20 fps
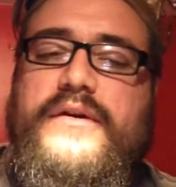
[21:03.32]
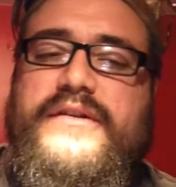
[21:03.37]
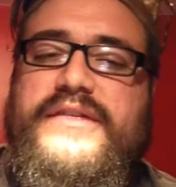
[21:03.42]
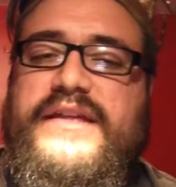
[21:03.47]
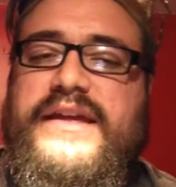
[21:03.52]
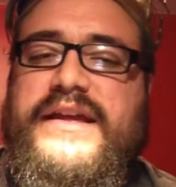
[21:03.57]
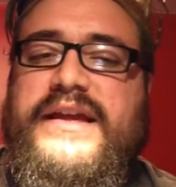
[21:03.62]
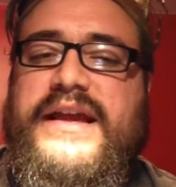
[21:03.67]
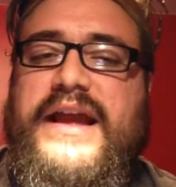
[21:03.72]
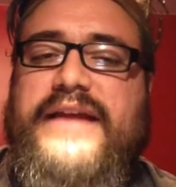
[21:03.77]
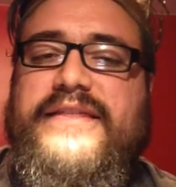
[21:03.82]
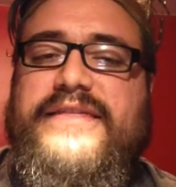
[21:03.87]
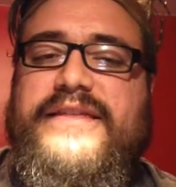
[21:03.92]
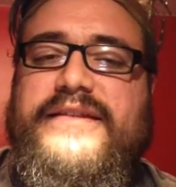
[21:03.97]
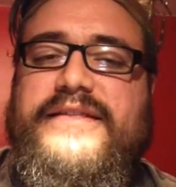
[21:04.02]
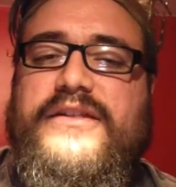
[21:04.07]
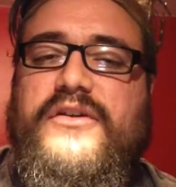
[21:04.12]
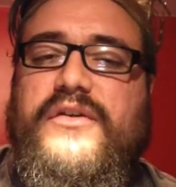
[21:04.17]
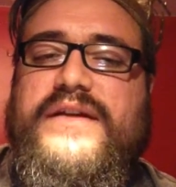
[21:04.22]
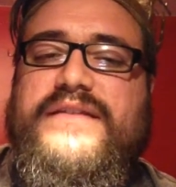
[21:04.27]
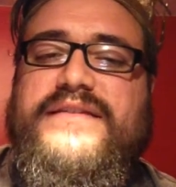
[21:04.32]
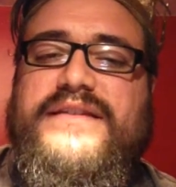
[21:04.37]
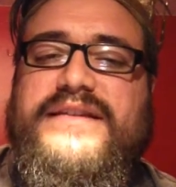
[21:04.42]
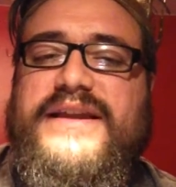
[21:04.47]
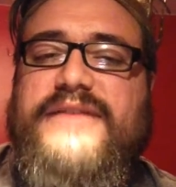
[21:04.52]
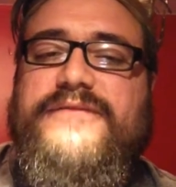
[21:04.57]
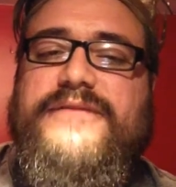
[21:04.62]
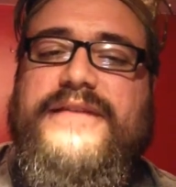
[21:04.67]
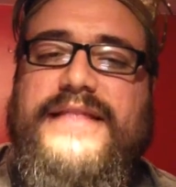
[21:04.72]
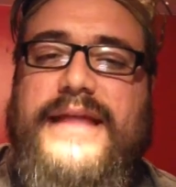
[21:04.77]
thing, I think there is a
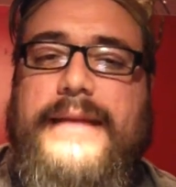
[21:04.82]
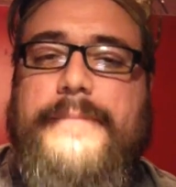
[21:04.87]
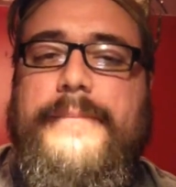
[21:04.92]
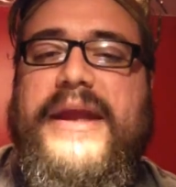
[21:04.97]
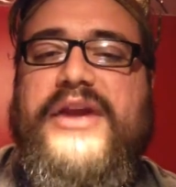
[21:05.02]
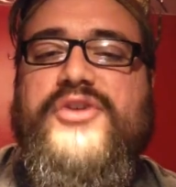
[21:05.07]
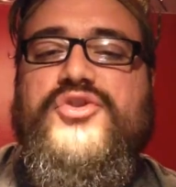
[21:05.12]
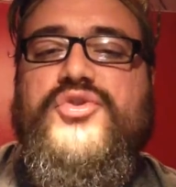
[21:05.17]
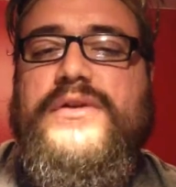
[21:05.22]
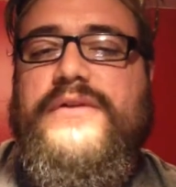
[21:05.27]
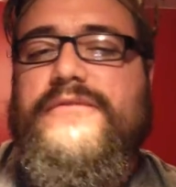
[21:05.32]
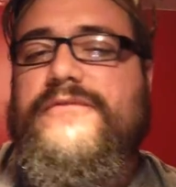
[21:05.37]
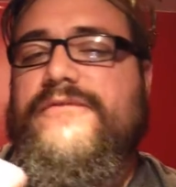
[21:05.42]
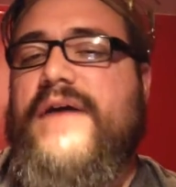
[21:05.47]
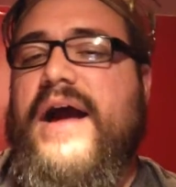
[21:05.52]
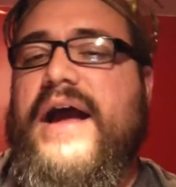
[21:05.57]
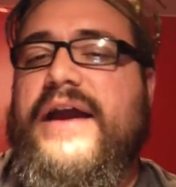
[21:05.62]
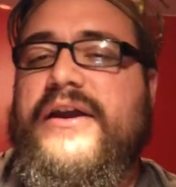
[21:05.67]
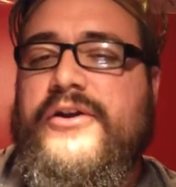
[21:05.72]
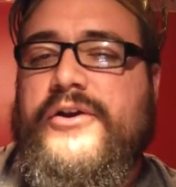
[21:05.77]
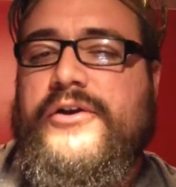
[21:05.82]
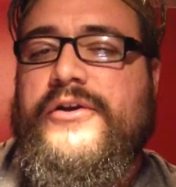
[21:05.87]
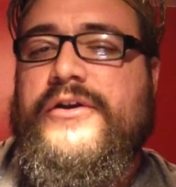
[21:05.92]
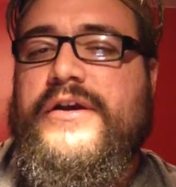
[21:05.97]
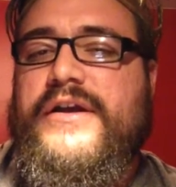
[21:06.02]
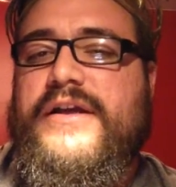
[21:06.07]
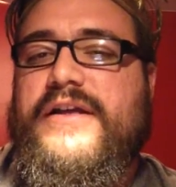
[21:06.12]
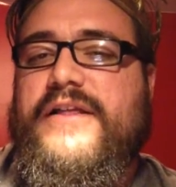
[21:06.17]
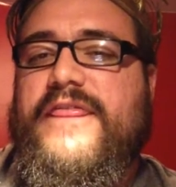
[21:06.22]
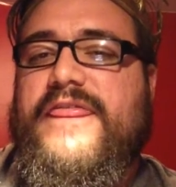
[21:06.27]
definitely, like, patron of fire
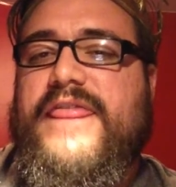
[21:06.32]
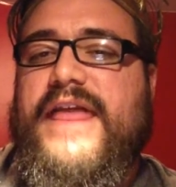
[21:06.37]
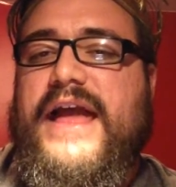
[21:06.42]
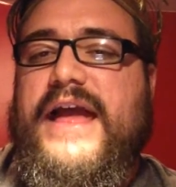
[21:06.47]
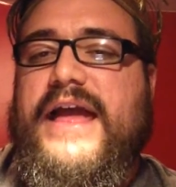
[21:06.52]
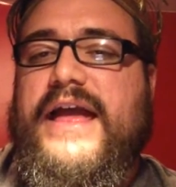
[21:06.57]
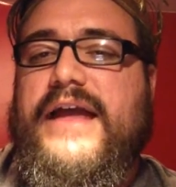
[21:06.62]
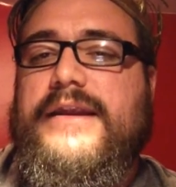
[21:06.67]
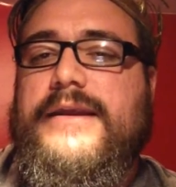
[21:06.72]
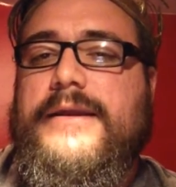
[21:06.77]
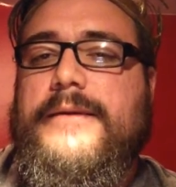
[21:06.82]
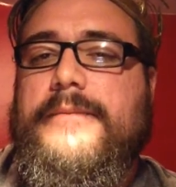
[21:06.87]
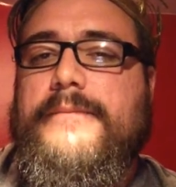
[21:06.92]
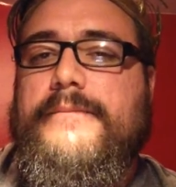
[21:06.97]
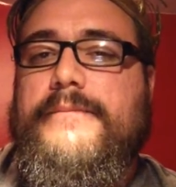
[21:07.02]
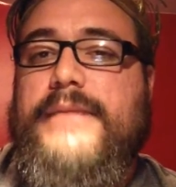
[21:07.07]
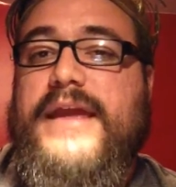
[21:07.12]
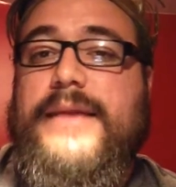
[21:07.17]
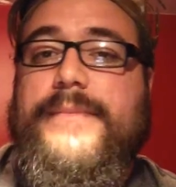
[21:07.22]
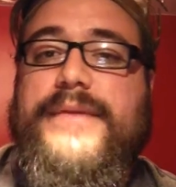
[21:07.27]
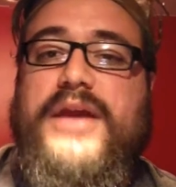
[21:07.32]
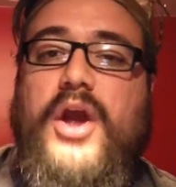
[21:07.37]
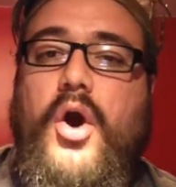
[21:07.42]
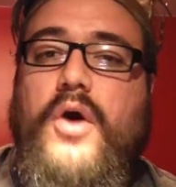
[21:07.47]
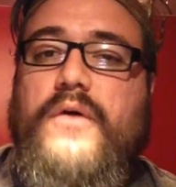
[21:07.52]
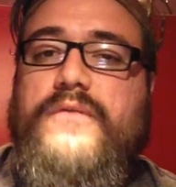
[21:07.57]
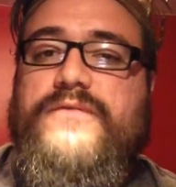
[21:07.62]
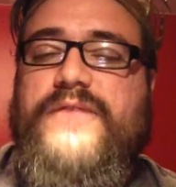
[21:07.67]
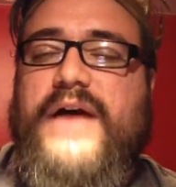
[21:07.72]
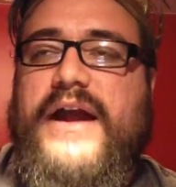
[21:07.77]
that maybe
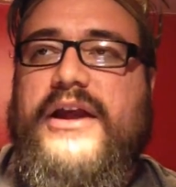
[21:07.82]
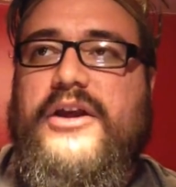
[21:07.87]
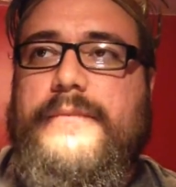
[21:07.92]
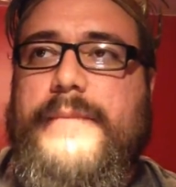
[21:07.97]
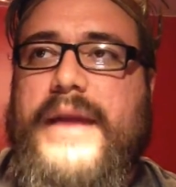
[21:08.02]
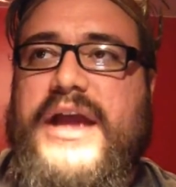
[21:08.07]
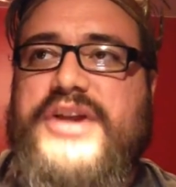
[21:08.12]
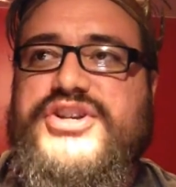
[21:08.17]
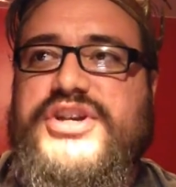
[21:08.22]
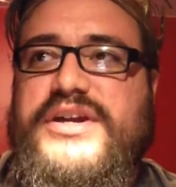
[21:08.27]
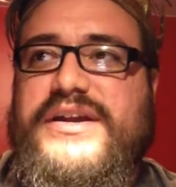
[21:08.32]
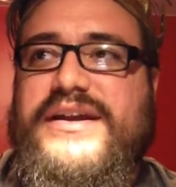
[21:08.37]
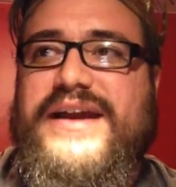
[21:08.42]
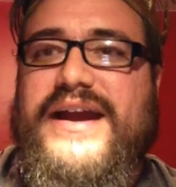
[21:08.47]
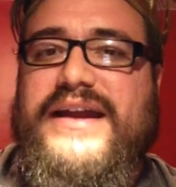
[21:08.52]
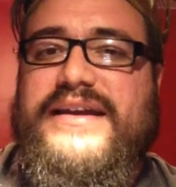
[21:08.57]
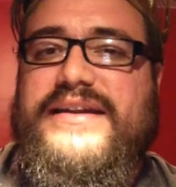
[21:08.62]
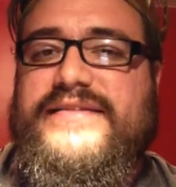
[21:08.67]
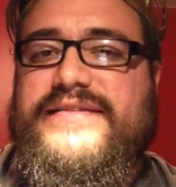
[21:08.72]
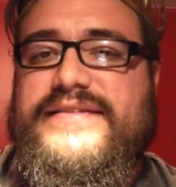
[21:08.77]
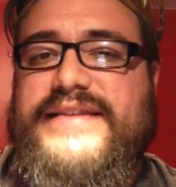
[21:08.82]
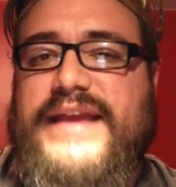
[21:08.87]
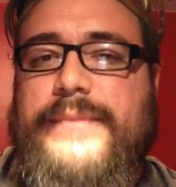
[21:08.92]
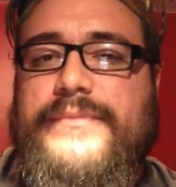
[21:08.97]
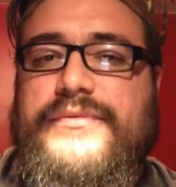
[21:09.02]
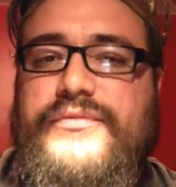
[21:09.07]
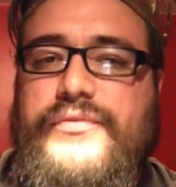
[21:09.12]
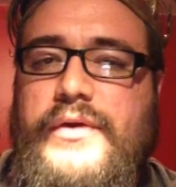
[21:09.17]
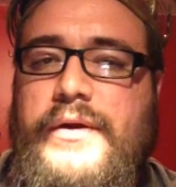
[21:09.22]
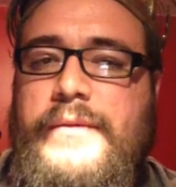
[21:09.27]
all fire magic kind of
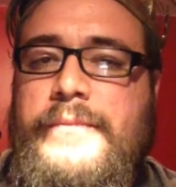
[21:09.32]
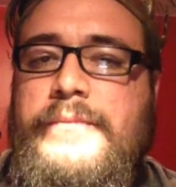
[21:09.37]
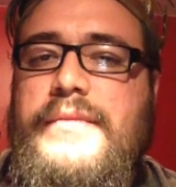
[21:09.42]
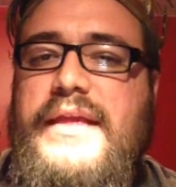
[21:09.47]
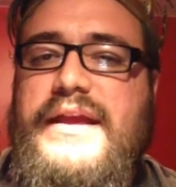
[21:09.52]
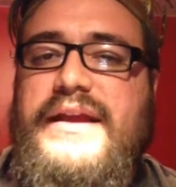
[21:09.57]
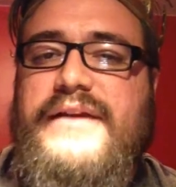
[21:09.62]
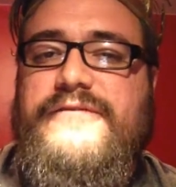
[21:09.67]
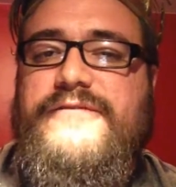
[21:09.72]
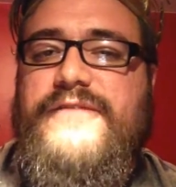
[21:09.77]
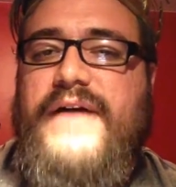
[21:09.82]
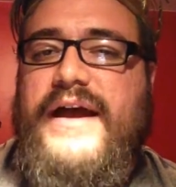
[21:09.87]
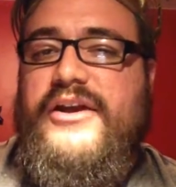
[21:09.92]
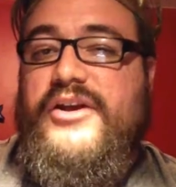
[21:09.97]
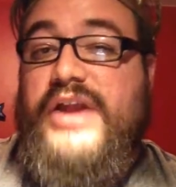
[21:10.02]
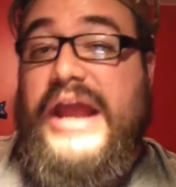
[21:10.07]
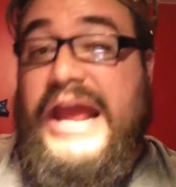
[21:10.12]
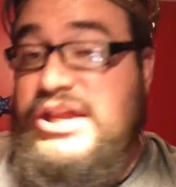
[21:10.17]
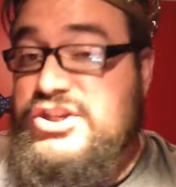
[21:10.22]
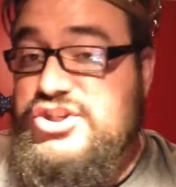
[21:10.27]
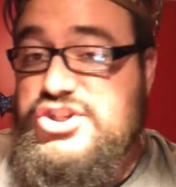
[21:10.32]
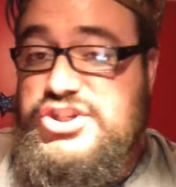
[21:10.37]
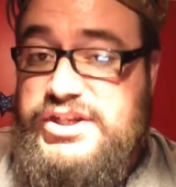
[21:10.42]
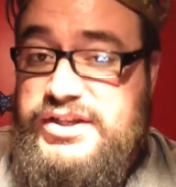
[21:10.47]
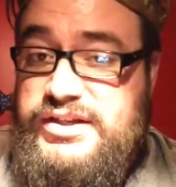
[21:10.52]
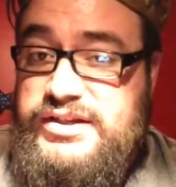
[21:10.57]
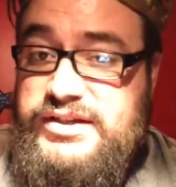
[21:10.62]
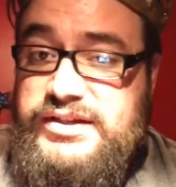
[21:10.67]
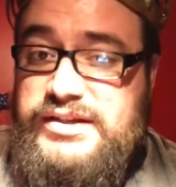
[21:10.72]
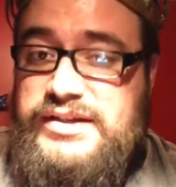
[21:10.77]
stems from, like a fire
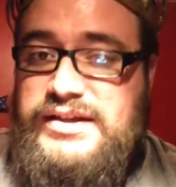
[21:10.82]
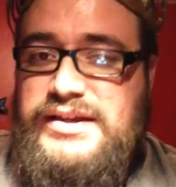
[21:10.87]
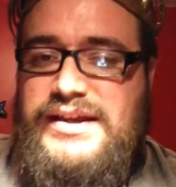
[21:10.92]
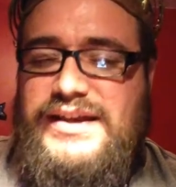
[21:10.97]
engine.